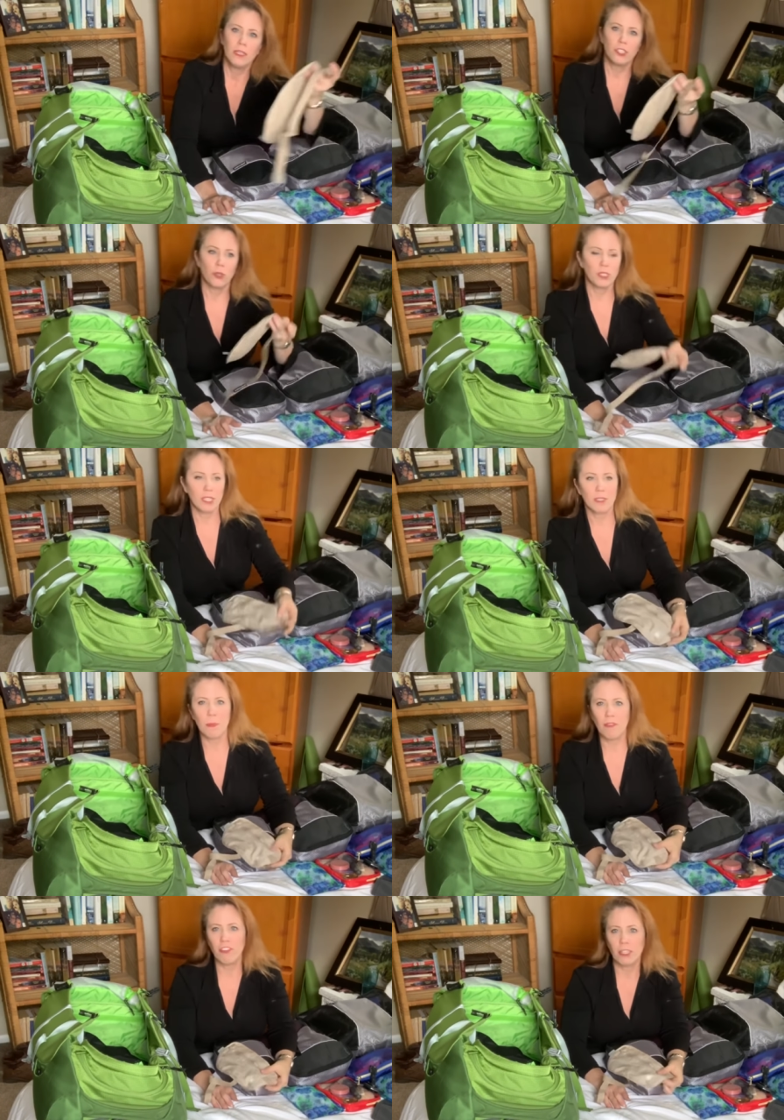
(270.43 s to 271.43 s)
So since
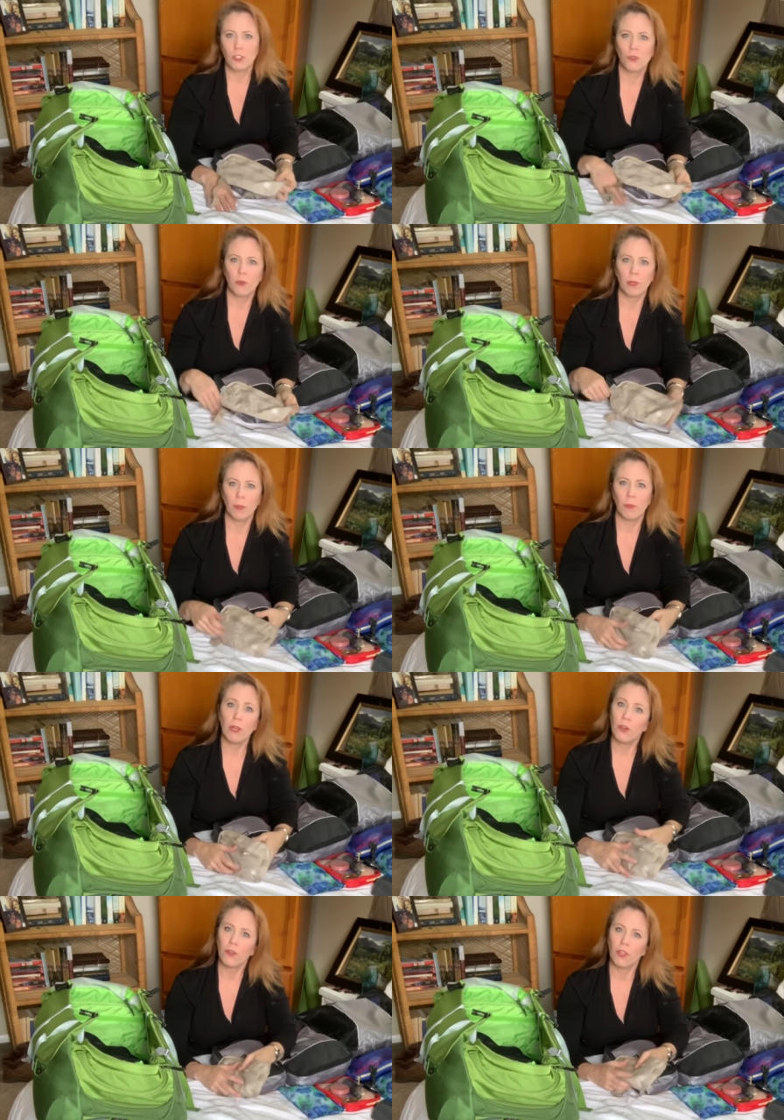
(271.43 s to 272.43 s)
my flights are normally
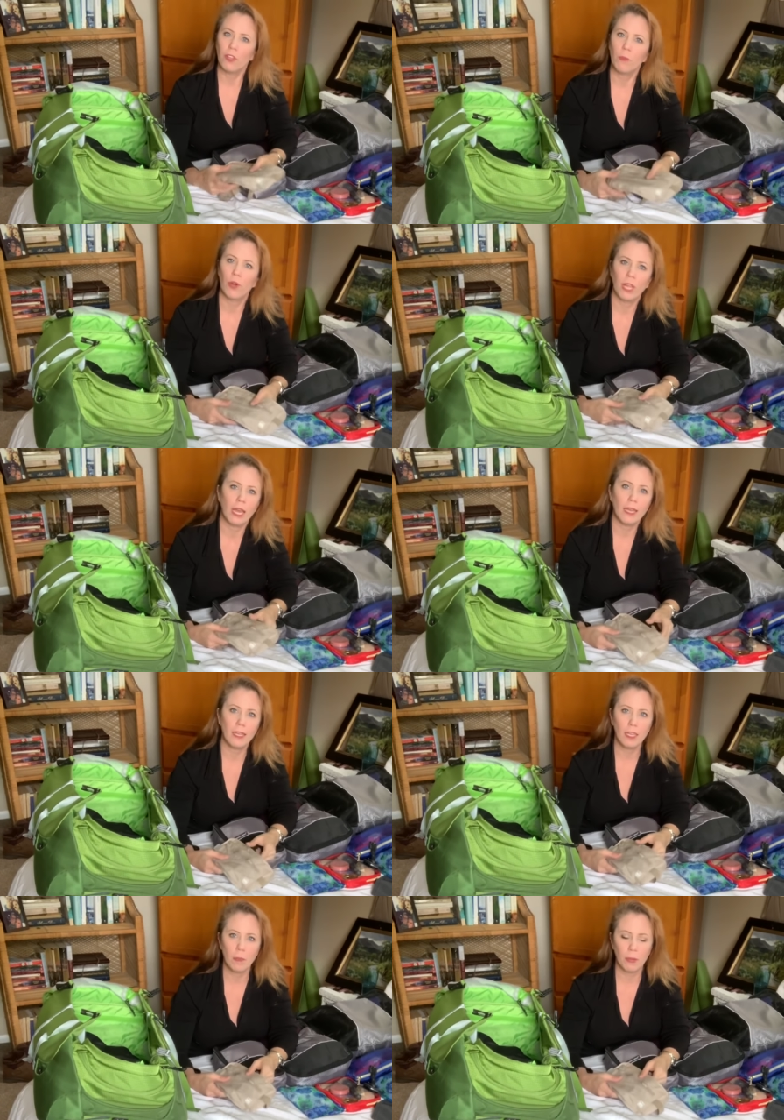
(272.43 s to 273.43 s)
pretty early in the morning, I
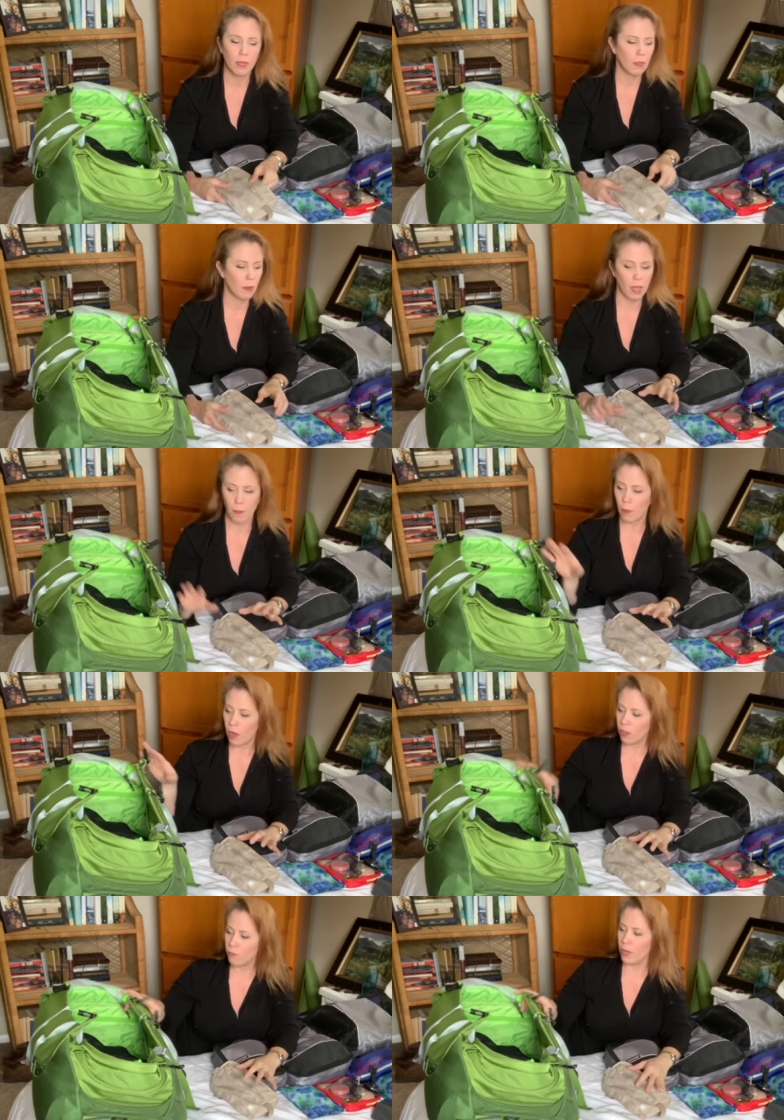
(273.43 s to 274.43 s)
keep um,
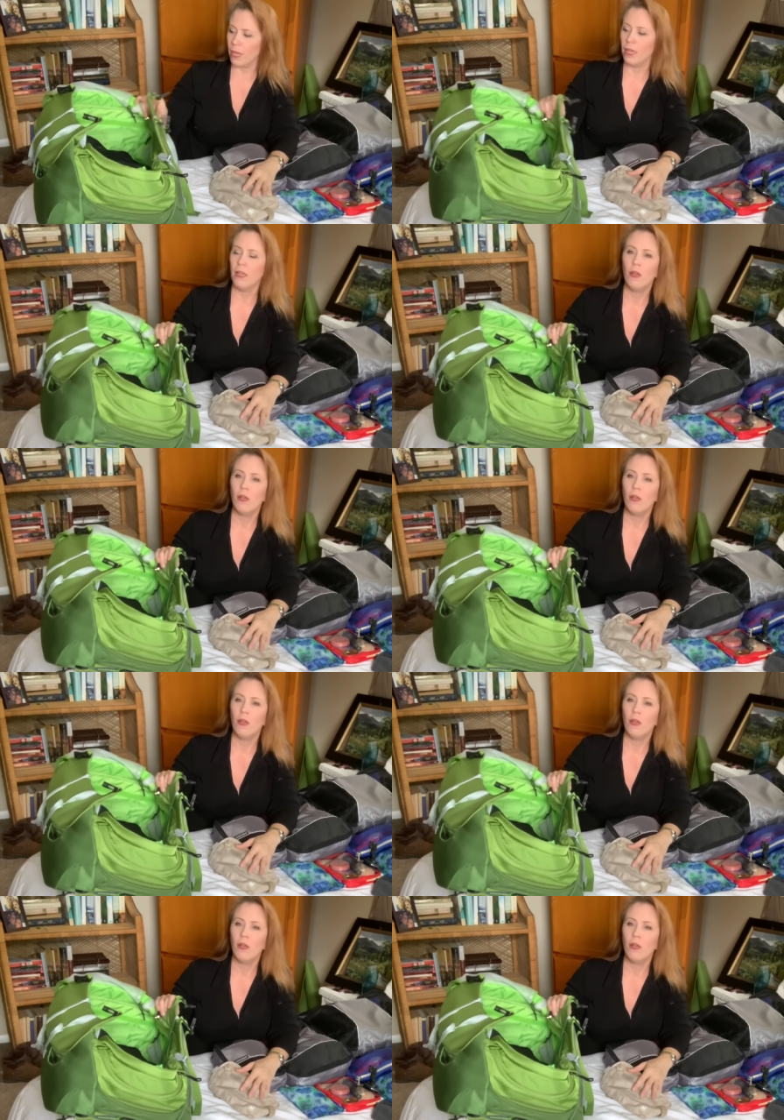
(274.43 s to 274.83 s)
all of my,